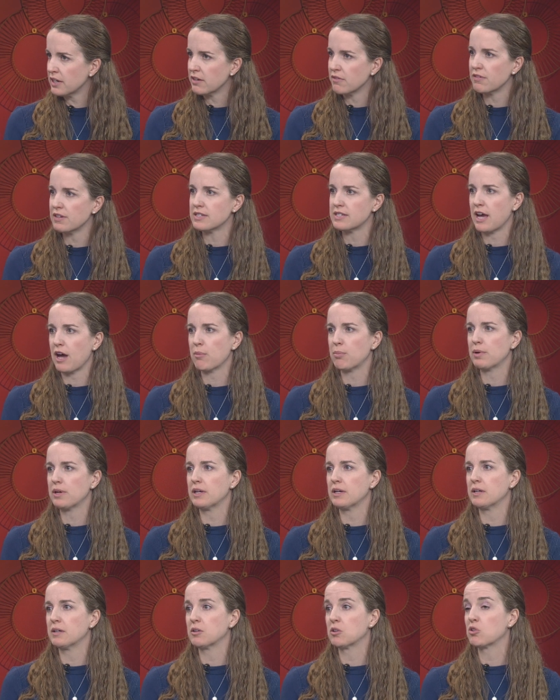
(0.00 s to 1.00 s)
if it's
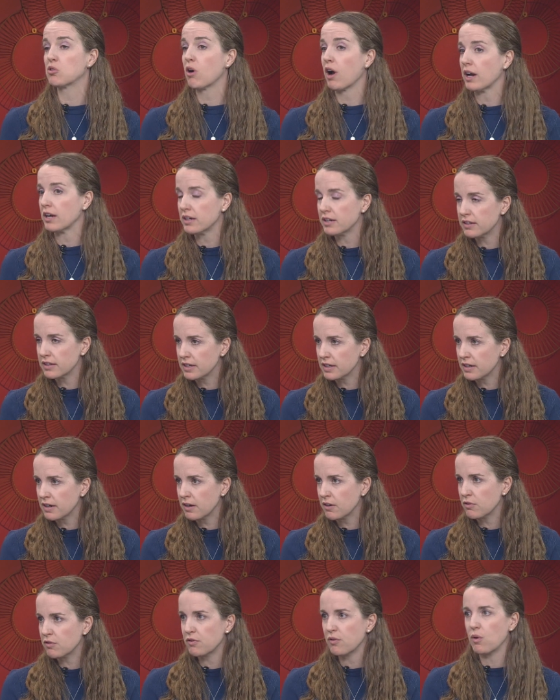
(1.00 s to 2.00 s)
happening chronically
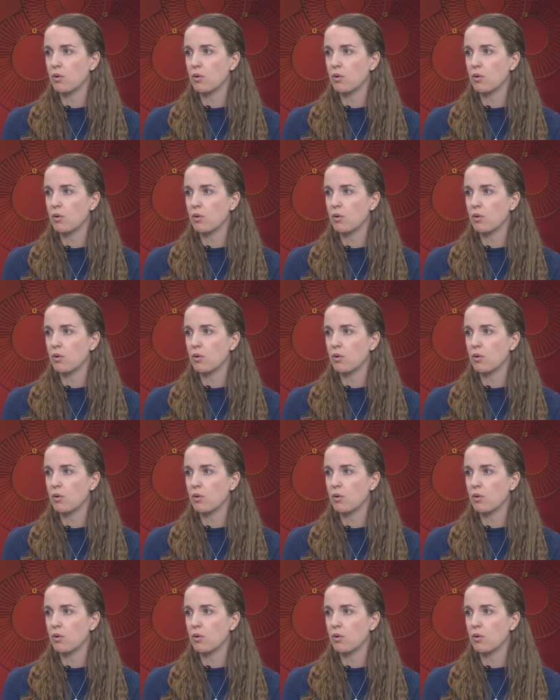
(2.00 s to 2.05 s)
enough